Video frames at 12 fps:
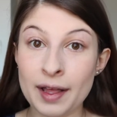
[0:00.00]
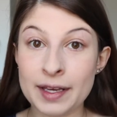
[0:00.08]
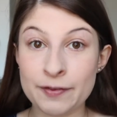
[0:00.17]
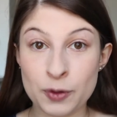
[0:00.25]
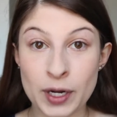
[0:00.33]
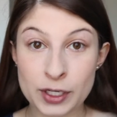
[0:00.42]

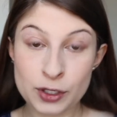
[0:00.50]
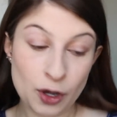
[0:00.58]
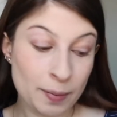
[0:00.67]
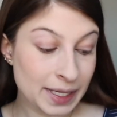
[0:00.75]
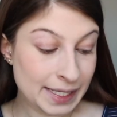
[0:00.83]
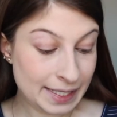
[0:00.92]
If you guys saw
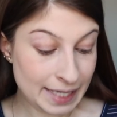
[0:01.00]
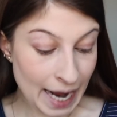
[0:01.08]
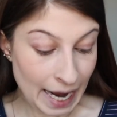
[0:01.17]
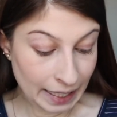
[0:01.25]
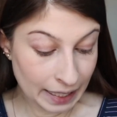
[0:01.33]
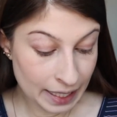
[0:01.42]
my
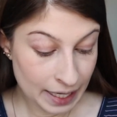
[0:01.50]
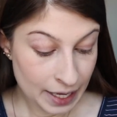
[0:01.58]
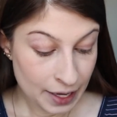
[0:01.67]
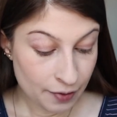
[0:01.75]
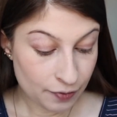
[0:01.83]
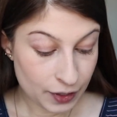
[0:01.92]
snack
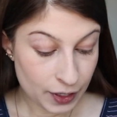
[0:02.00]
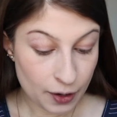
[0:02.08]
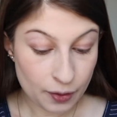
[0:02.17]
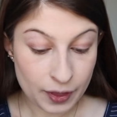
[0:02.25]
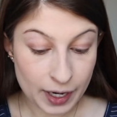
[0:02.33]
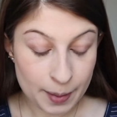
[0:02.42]
video
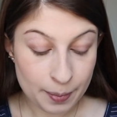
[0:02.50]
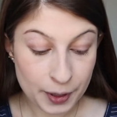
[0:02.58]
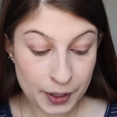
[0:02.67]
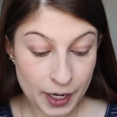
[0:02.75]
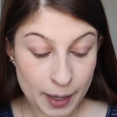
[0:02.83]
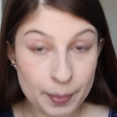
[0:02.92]
that I
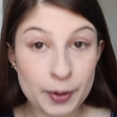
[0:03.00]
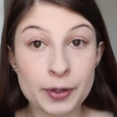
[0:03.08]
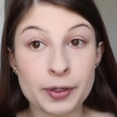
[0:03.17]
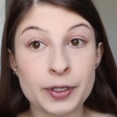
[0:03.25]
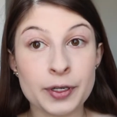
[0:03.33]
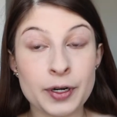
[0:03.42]
put up
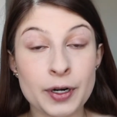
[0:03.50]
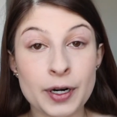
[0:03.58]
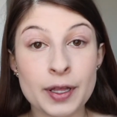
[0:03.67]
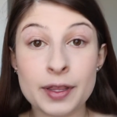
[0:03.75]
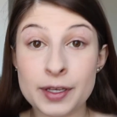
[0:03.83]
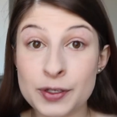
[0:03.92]

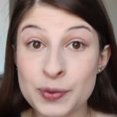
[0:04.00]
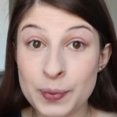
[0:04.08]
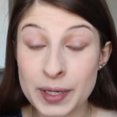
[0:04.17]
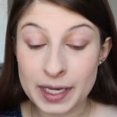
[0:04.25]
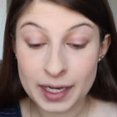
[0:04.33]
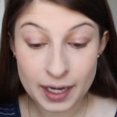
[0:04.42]
earlier this
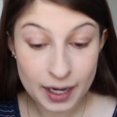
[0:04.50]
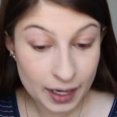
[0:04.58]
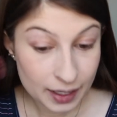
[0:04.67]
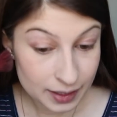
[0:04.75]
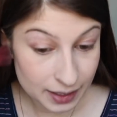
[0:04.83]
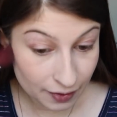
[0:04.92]
week,
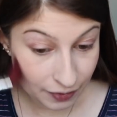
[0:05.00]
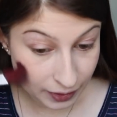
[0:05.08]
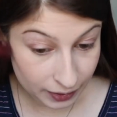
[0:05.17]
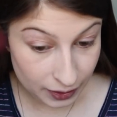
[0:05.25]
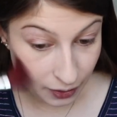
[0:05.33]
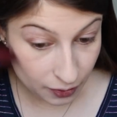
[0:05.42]

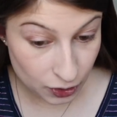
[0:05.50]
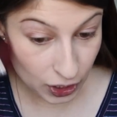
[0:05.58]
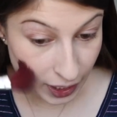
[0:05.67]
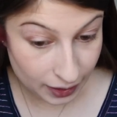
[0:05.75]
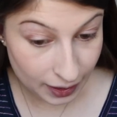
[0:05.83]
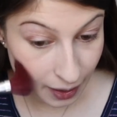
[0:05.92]
definitely go
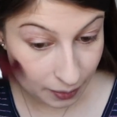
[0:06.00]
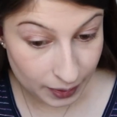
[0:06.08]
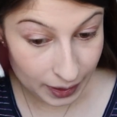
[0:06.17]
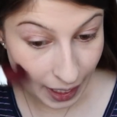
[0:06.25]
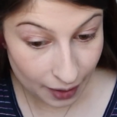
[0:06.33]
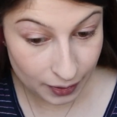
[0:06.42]
check that one
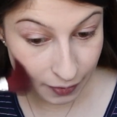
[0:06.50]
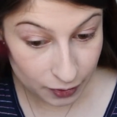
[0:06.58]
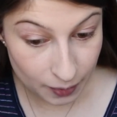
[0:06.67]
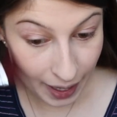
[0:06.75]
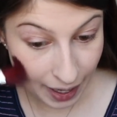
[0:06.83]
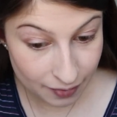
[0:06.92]
out if you
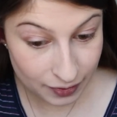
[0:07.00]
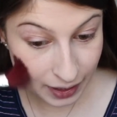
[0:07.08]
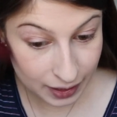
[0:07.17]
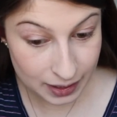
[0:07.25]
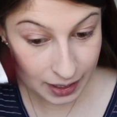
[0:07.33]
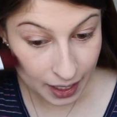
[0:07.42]

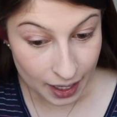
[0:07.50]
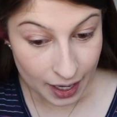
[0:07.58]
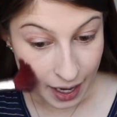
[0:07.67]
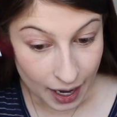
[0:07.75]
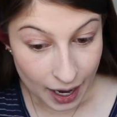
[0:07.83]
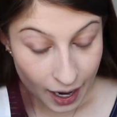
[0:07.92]
haven't.
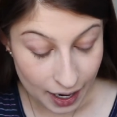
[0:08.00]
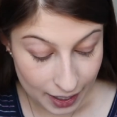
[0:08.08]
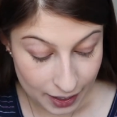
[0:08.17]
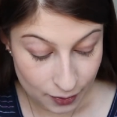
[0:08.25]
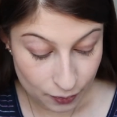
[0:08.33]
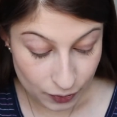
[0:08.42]

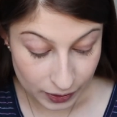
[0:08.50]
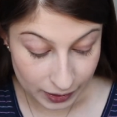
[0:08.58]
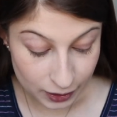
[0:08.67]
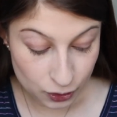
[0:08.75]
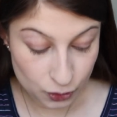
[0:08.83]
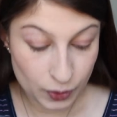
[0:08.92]
I really
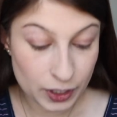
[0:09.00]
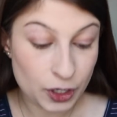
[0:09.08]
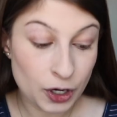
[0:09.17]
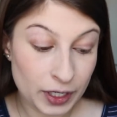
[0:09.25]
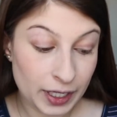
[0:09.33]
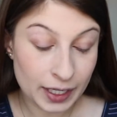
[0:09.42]
enjoy
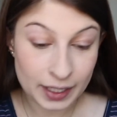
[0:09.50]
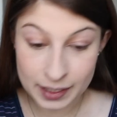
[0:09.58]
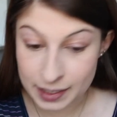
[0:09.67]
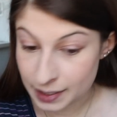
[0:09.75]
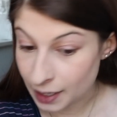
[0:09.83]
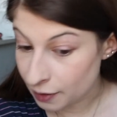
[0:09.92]
cooking and
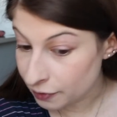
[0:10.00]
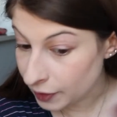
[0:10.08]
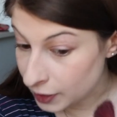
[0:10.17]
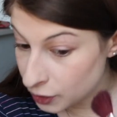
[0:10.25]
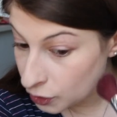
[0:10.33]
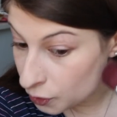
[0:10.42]
stuff. I
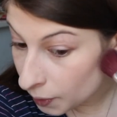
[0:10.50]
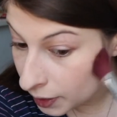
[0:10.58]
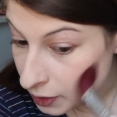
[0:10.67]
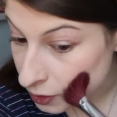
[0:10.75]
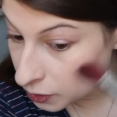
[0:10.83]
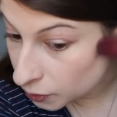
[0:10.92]
do want
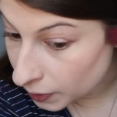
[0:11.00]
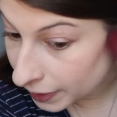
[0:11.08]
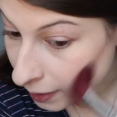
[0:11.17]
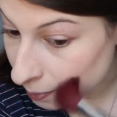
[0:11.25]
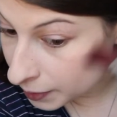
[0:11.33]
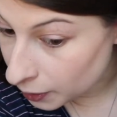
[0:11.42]
to do like
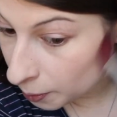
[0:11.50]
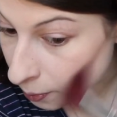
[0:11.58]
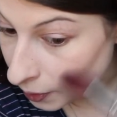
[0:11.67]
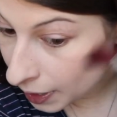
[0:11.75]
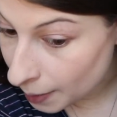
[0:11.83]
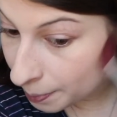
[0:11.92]
a meal
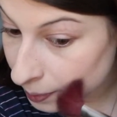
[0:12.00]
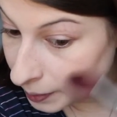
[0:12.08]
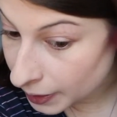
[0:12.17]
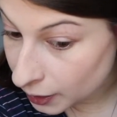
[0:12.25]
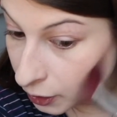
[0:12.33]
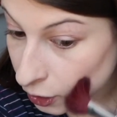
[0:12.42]
prep,
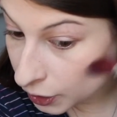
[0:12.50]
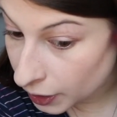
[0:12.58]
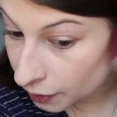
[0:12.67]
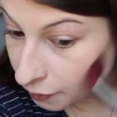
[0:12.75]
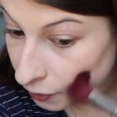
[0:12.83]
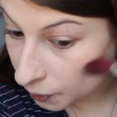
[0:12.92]
like
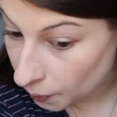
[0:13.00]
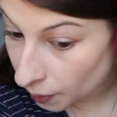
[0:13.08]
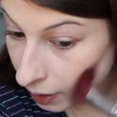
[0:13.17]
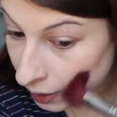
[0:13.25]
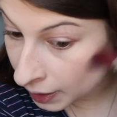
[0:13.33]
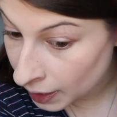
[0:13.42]
cooking for
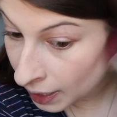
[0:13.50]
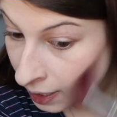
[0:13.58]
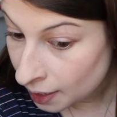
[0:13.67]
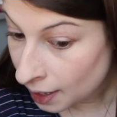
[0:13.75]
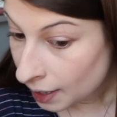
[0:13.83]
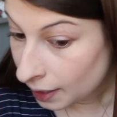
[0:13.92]
one
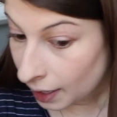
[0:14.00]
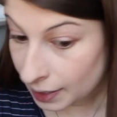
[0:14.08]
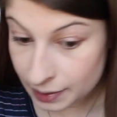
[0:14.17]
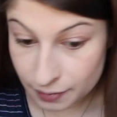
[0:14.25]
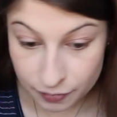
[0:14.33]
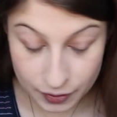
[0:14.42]

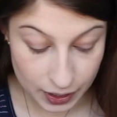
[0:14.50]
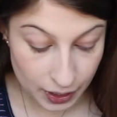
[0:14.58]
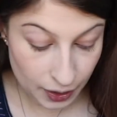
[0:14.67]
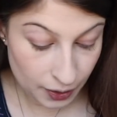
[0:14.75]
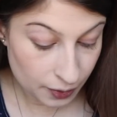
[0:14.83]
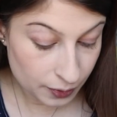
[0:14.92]
kind of
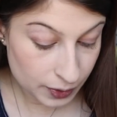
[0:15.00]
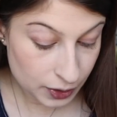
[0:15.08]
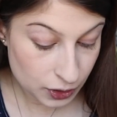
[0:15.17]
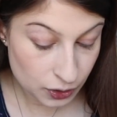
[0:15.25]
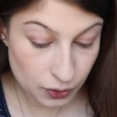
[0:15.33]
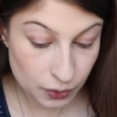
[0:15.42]
video
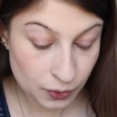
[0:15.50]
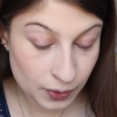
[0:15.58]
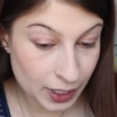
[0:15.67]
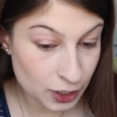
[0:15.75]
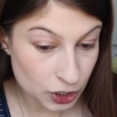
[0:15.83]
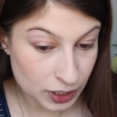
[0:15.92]
soon.
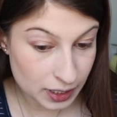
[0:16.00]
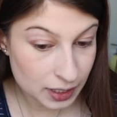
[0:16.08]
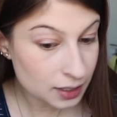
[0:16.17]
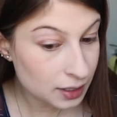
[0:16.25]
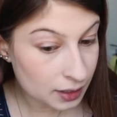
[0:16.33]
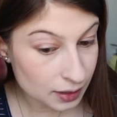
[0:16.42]
I
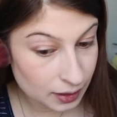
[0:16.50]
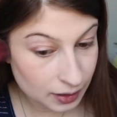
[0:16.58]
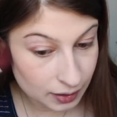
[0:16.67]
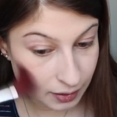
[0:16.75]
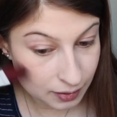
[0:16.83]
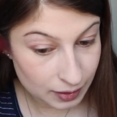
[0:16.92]
just
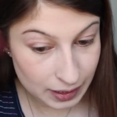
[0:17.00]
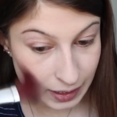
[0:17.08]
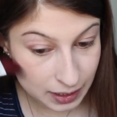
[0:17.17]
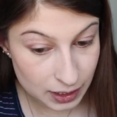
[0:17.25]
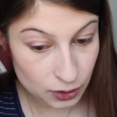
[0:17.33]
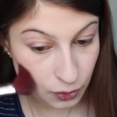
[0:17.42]

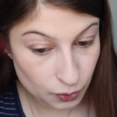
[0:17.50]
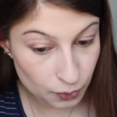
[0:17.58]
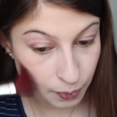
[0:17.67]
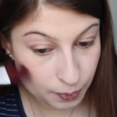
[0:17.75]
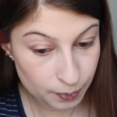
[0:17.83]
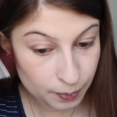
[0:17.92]
need to
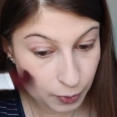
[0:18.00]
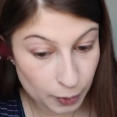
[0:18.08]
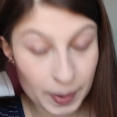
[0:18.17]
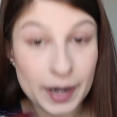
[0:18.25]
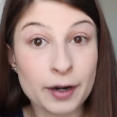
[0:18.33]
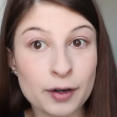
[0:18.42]

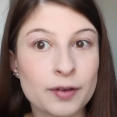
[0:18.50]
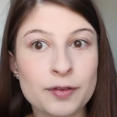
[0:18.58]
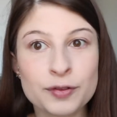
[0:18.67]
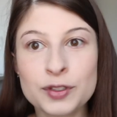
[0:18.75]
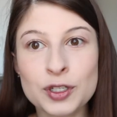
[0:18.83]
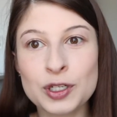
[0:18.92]
prepare
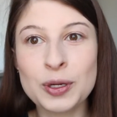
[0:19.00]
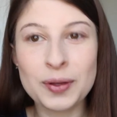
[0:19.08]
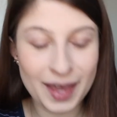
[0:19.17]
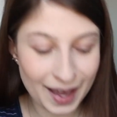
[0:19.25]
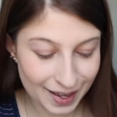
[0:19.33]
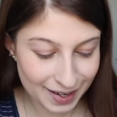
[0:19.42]
to do
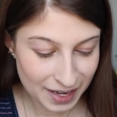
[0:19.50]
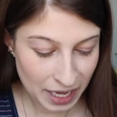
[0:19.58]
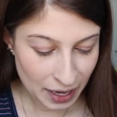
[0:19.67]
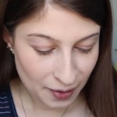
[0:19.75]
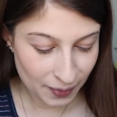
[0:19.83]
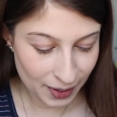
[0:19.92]
that
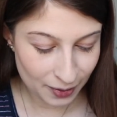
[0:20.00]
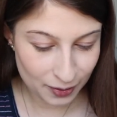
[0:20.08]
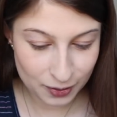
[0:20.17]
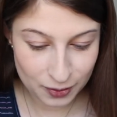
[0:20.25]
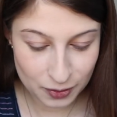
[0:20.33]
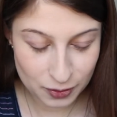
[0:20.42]
when I go to
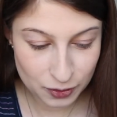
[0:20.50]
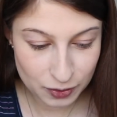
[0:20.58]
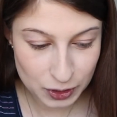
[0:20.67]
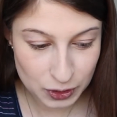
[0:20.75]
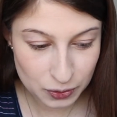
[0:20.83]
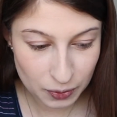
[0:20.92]
the grocery
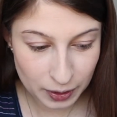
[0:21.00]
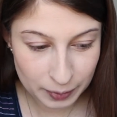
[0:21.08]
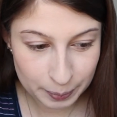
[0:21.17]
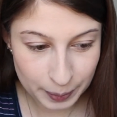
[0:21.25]
store.